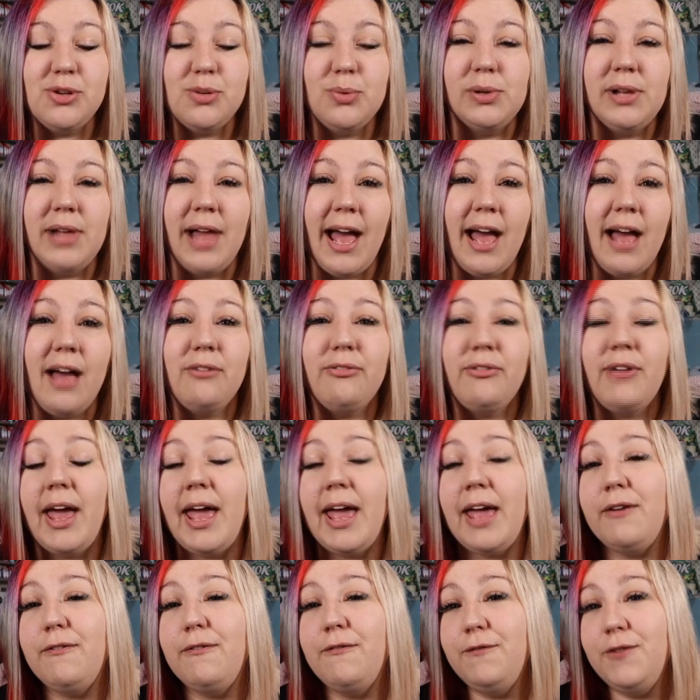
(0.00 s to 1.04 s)
you will have
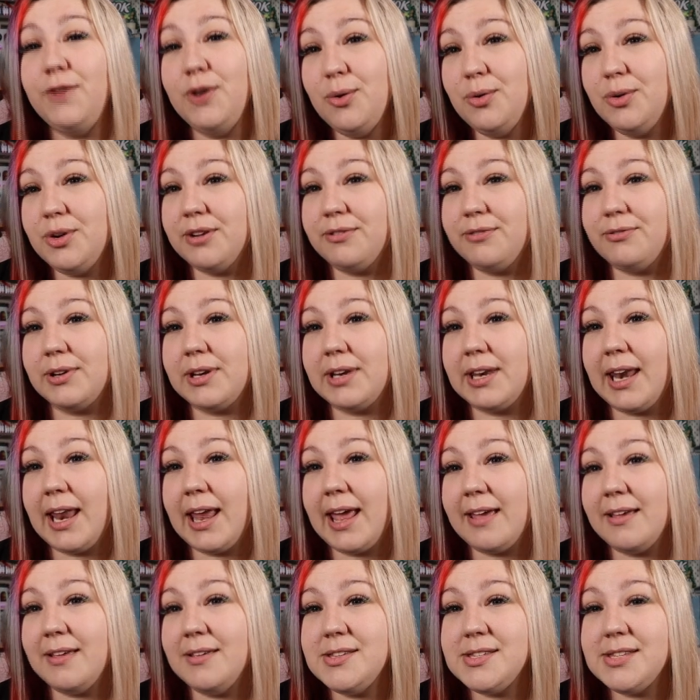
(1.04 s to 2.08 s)
a few different
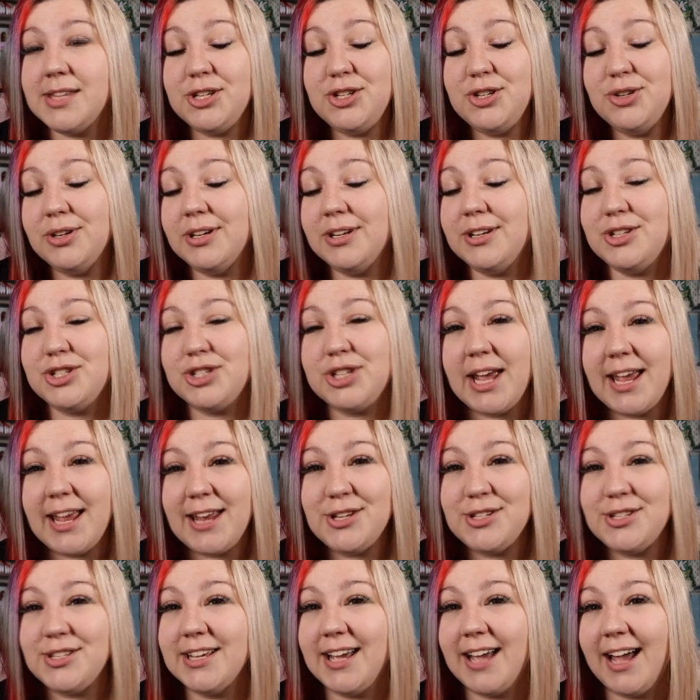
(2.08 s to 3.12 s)
layers that you can
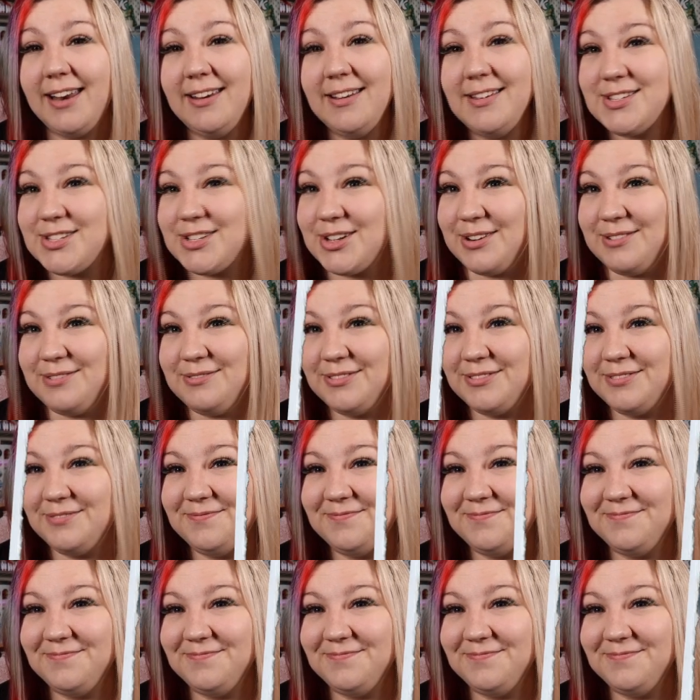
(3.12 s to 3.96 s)
change the colors of.